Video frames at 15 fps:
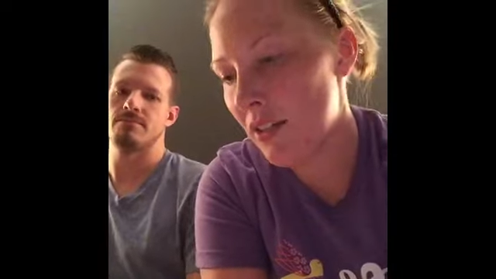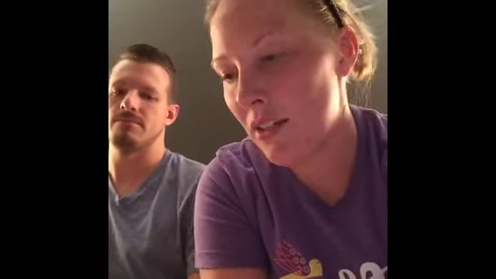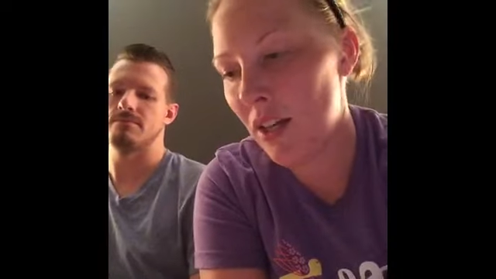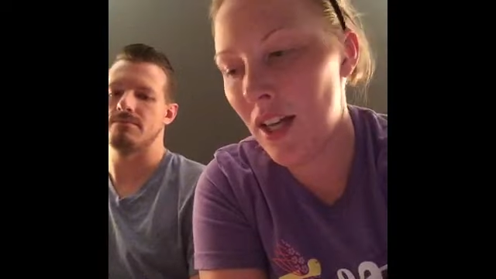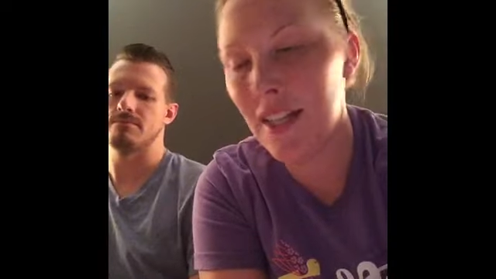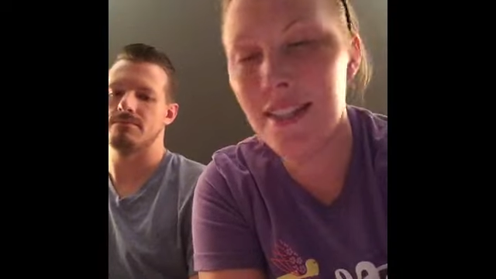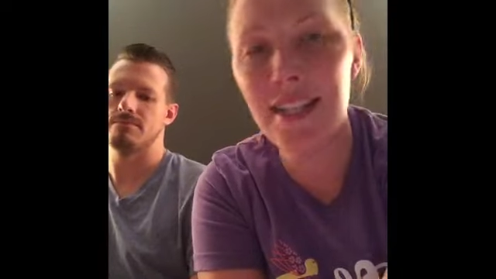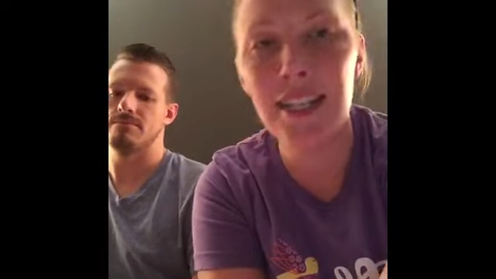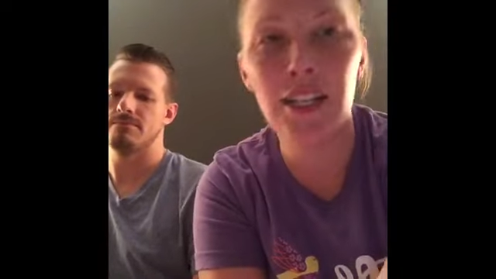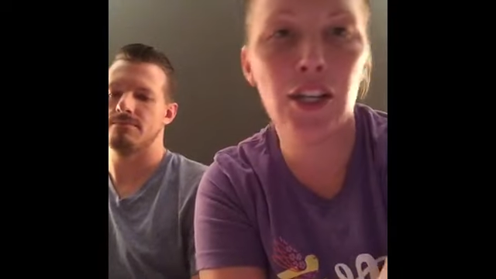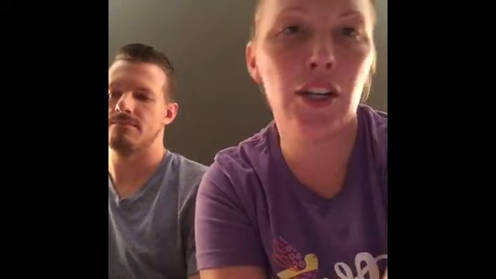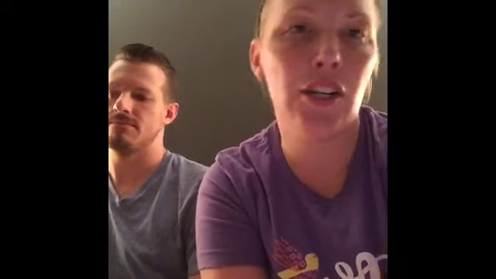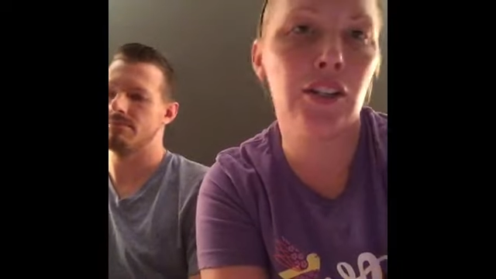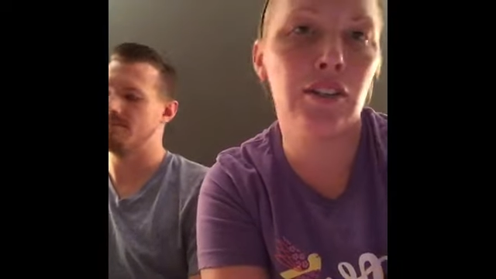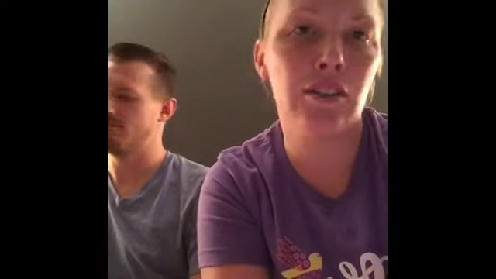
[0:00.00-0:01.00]
Speaker 1: it's like
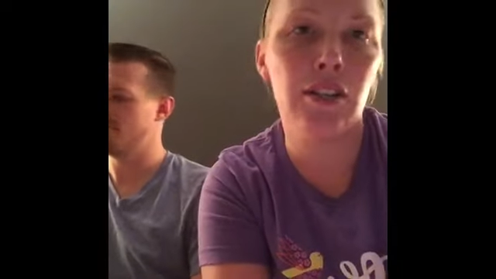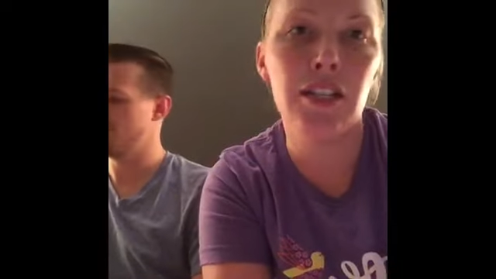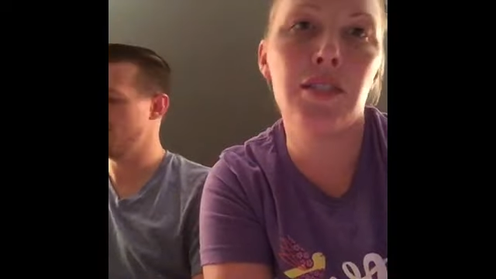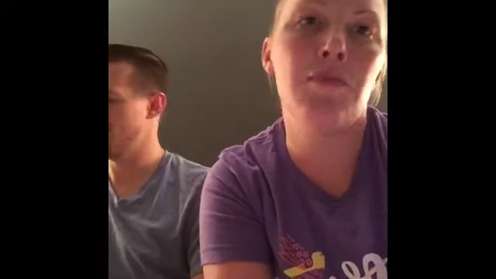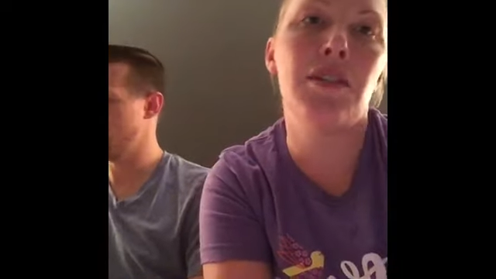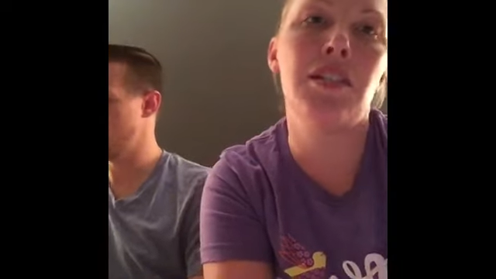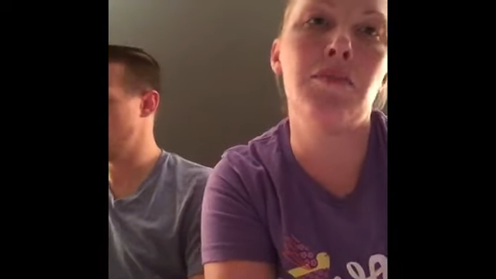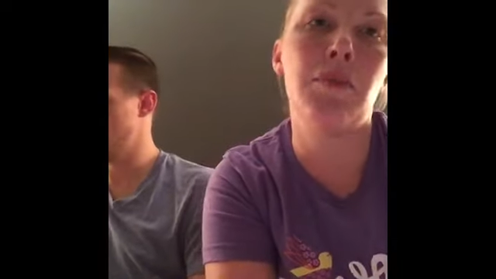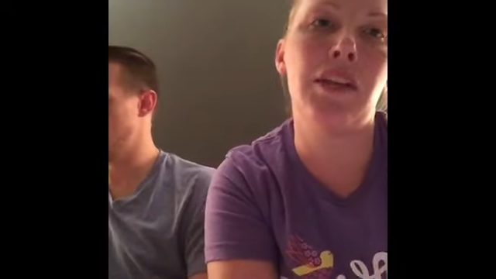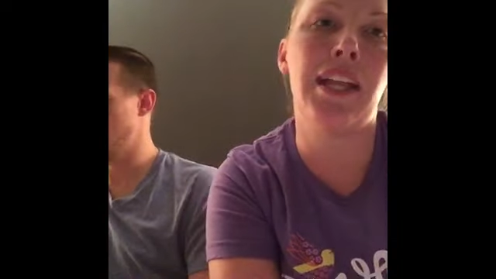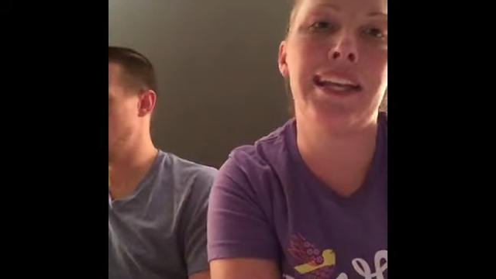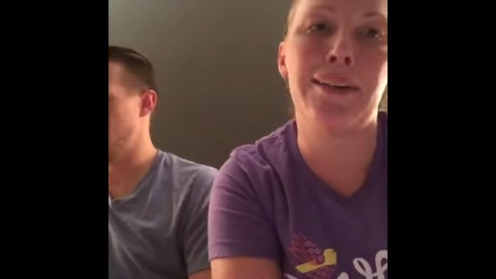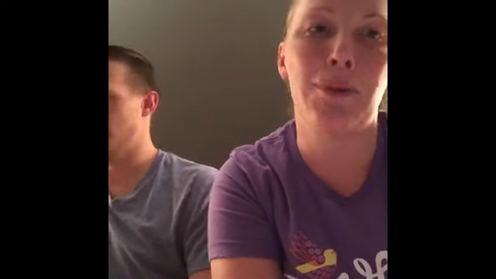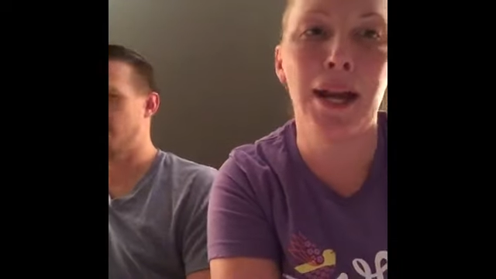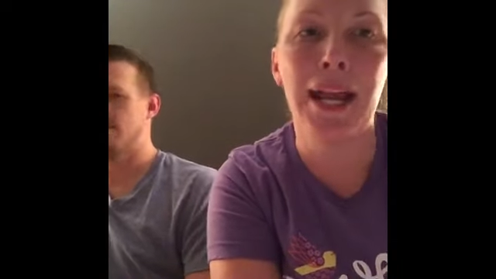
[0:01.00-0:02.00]
Christmas, but like
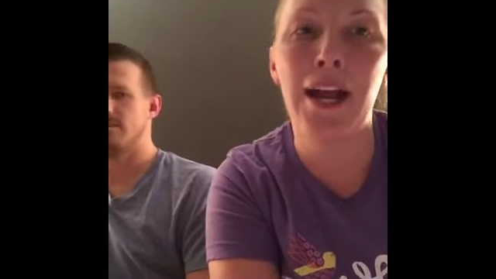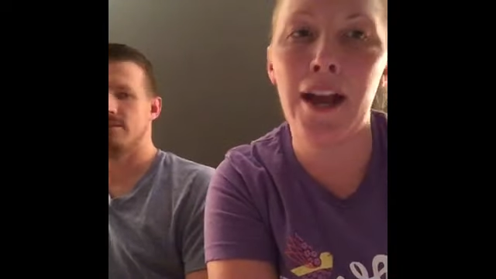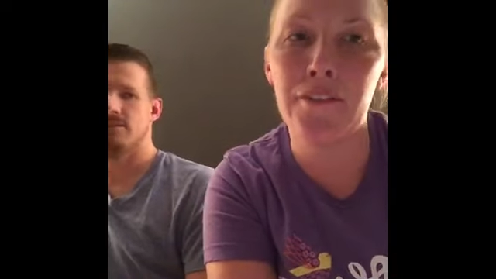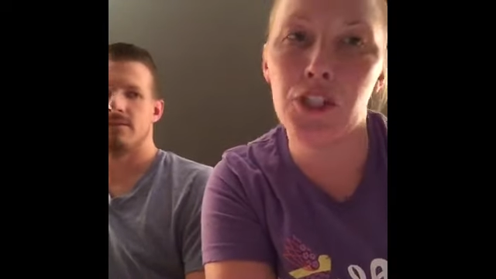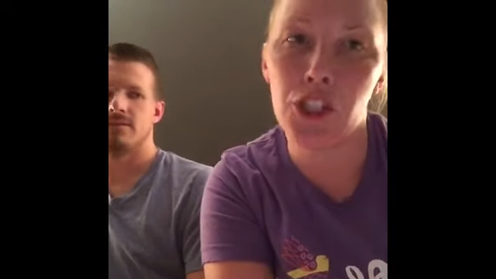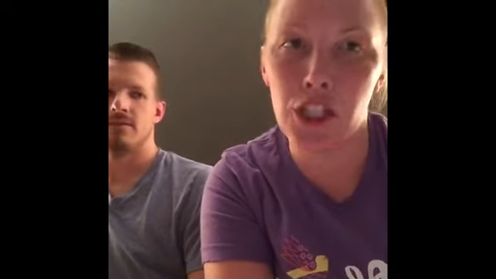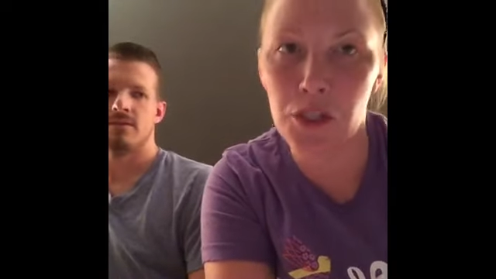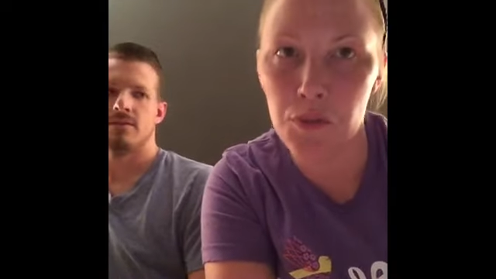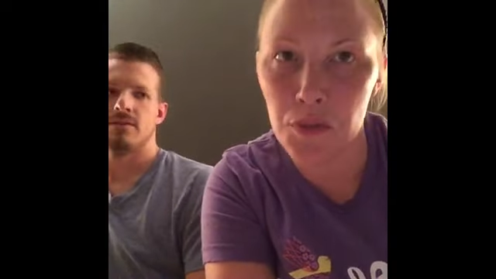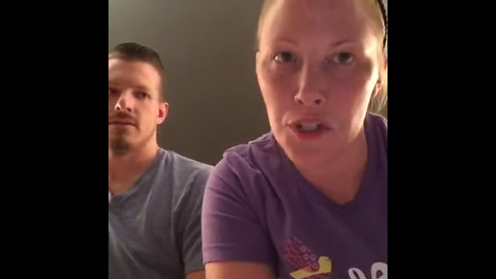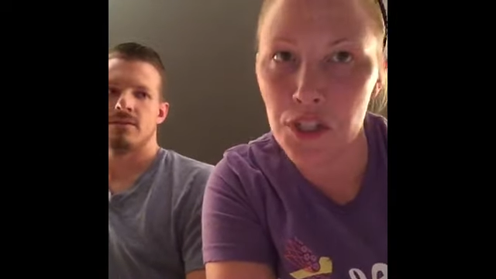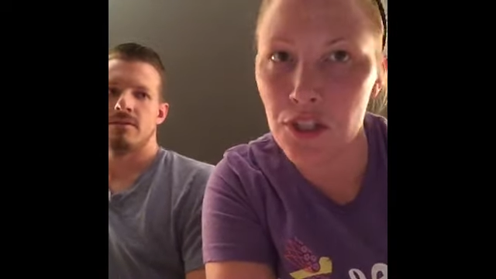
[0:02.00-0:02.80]
right after Christmas is